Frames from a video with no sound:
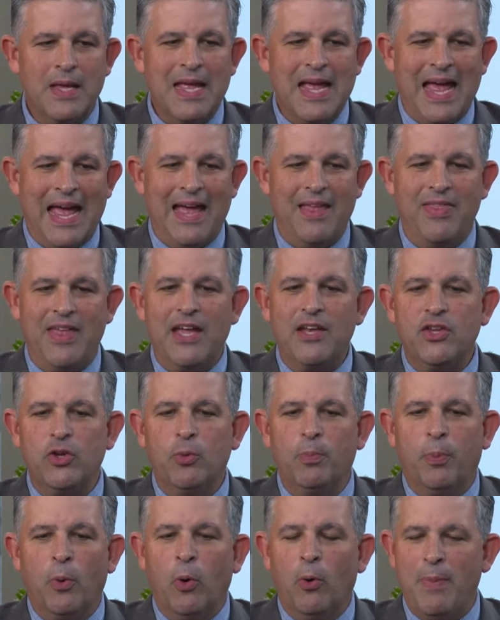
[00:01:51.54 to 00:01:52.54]
and then you
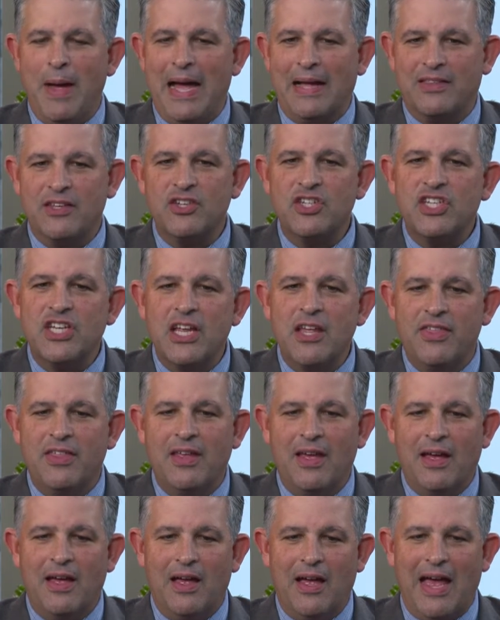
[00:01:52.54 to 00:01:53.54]
pull back the sheath
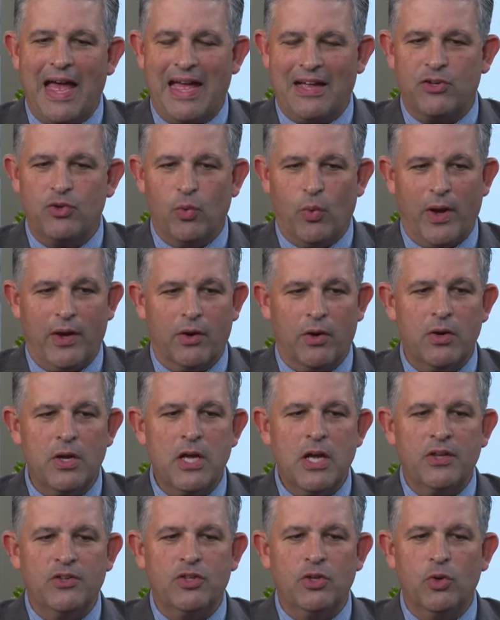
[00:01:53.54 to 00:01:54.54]
actuator
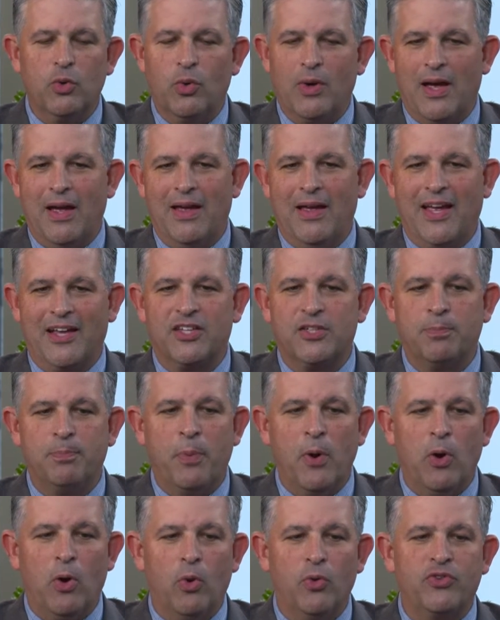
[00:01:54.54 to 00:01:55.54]
to
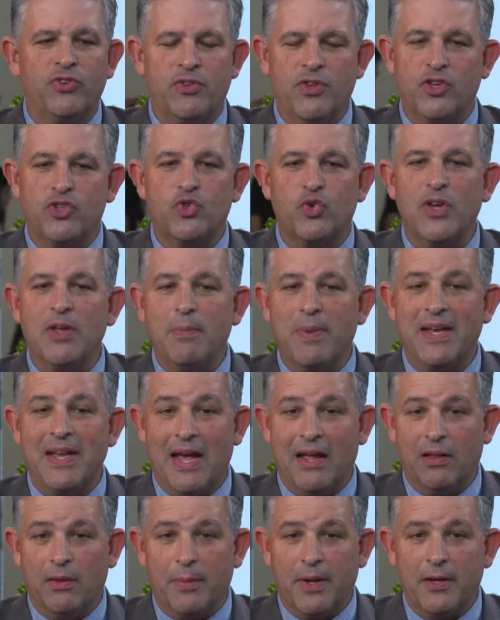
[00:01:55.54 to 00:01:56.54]
expose the treatment
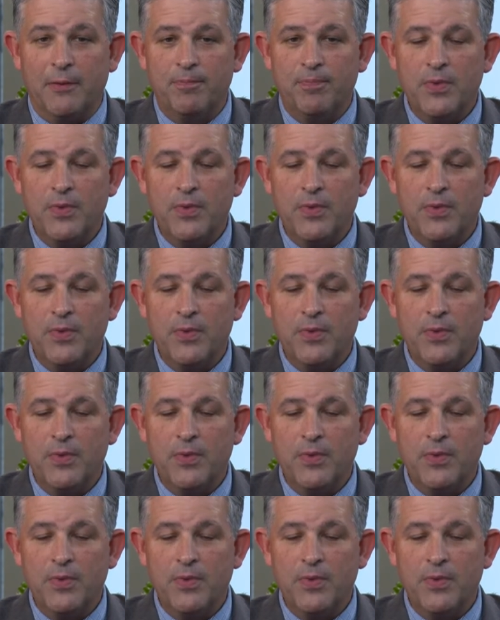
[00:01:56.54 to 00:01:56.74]
element.